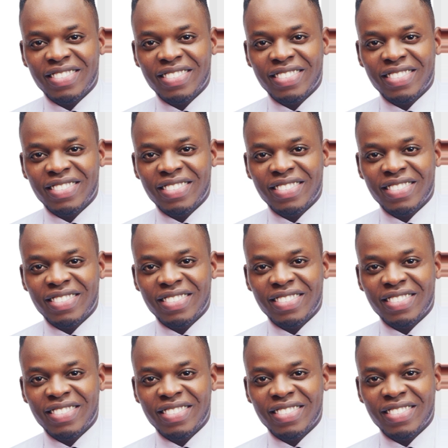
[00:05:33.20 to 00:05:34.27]

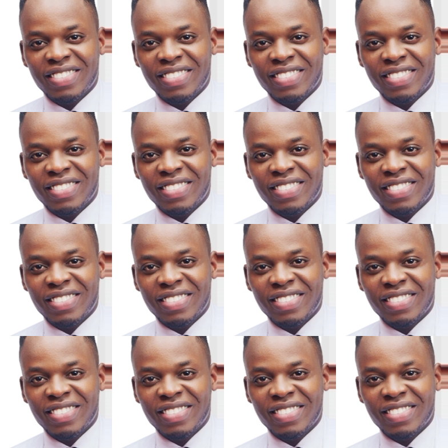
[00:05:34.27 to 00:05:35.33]

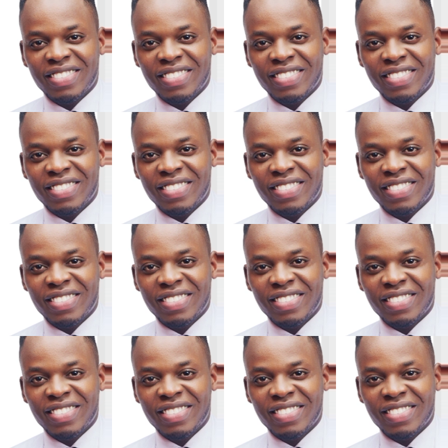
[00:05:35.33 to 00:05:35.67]
(no lip movement)